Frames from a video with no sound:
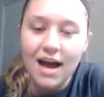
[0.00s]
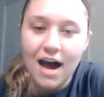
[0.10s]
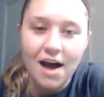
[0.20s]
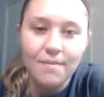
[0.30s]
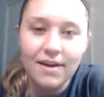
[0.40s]

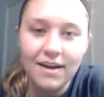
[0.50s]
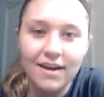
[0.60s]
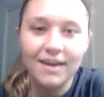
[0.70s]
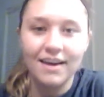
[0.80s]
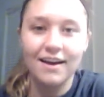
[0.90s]

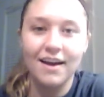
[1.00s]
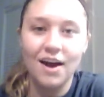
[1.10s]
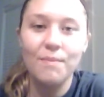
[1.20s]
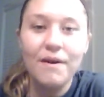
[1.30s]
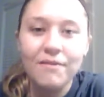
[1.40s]

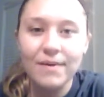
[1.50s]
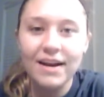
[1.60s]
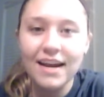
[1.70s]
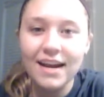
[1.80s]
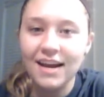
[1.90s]
hope
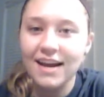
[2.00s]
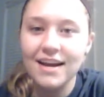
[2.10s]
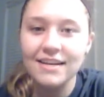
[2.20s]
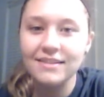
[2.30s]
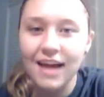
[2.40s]
everybody
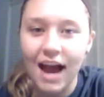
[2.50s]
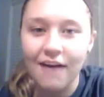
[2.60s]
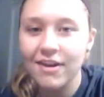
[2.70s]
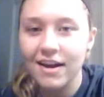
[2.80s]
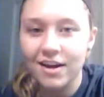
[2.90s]
is
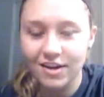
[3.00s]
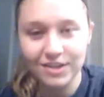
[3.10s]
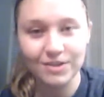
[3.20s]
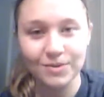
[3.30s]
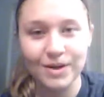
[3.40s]
having a
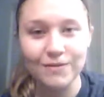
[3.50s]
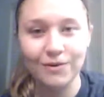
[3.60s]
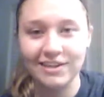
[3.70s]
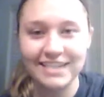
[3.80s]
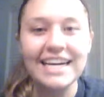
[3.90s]
good
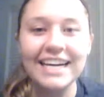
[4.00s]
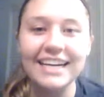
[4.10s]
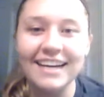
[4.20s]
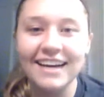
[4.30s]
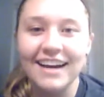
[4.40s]

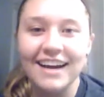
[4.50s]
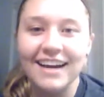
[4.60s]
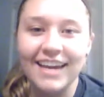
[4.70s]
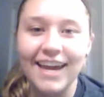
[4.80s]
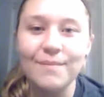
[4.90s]
2014.
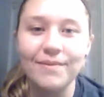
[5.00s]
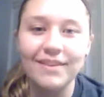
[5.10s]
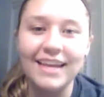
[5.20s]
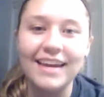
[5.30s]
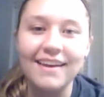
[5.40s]
Can't
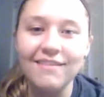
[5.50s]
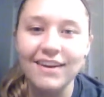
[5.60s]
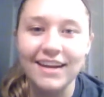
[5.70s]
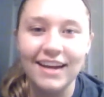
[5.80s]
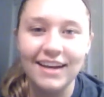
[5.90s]
believe
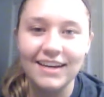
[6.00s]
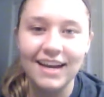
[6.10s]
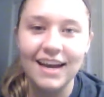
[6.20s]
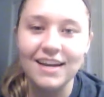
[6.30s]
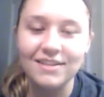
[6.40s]
it
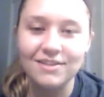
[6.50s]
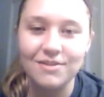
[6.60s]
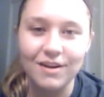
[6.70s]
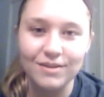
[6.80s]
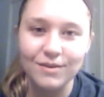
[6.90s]
is
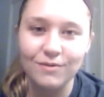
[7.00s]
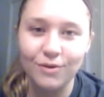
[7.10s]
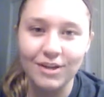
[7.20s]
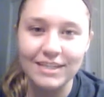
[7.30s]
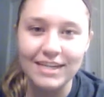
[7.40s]

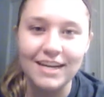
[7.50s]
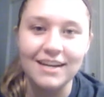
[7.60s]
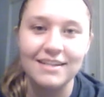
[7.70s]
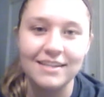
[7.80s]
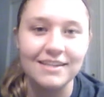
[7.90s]
2014.
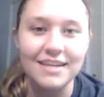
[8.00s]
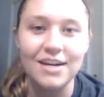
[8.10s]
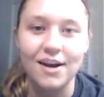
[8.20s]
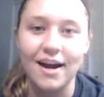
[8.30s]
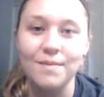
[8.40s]
This is the
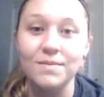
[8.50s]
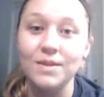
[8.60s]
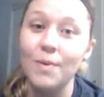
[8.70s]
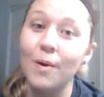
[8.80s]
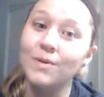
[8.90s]
year I am
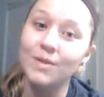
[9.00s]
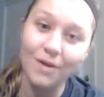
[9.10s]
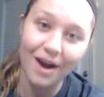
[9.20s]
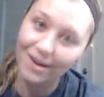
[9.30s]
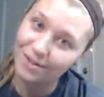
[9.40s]
supposed to
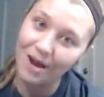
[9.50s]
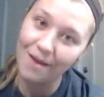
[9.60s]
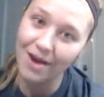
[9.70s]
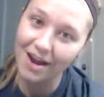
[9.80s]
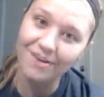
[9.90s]
graduate
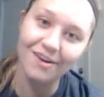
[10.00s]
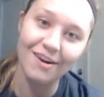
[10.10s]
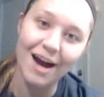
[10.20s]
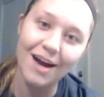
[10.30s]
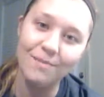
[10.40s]
my
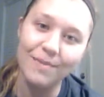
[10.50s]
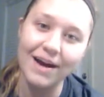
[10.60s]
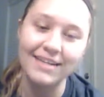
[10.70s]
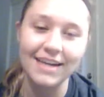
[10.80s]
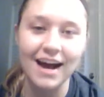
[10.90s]
undergrad,
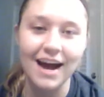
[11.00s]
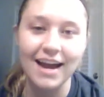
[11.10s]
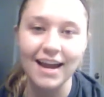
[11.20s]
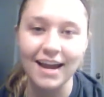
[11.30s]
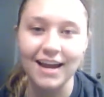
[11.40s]
but
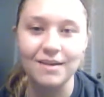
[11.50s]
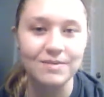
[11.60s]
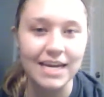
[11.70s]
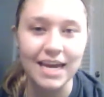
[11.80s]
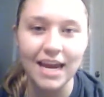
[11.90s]
I am
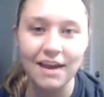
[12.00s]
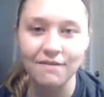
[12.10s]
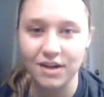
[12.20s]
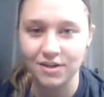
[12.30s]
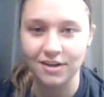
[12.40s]
taking a
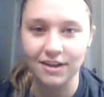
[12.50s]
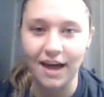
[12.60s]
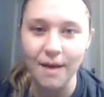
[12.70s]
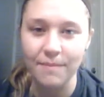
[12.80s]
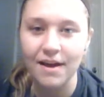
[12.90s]
victory
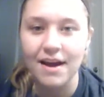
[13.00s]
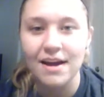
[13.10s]
lap.